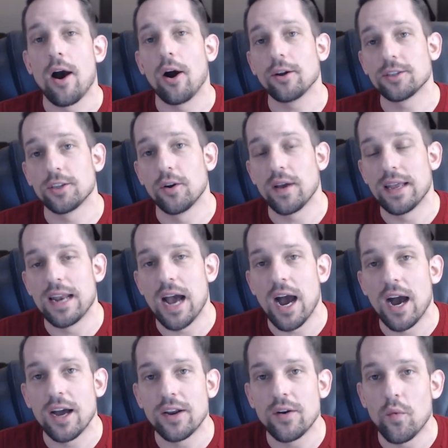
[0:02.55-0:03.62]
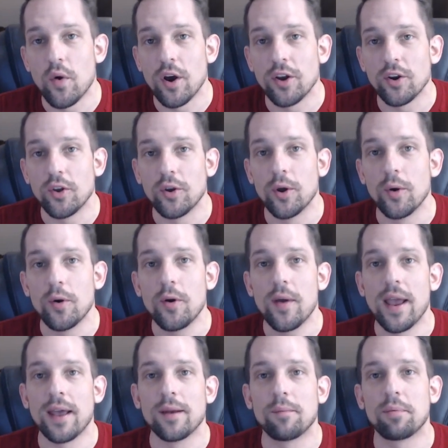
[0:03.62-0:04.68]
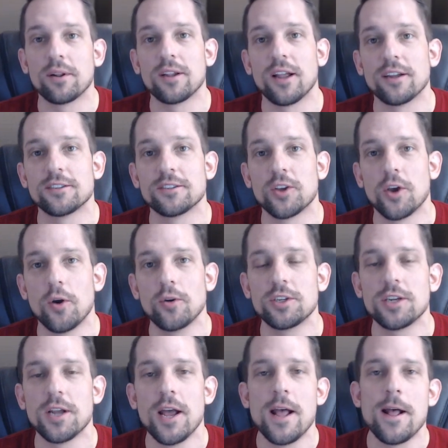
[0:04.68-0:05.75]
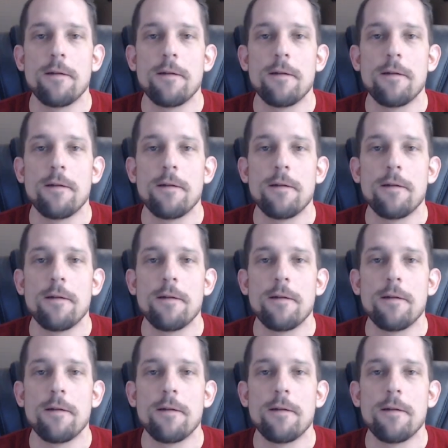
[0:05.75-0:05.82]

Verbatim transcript: also an ON1 guru and plus coach.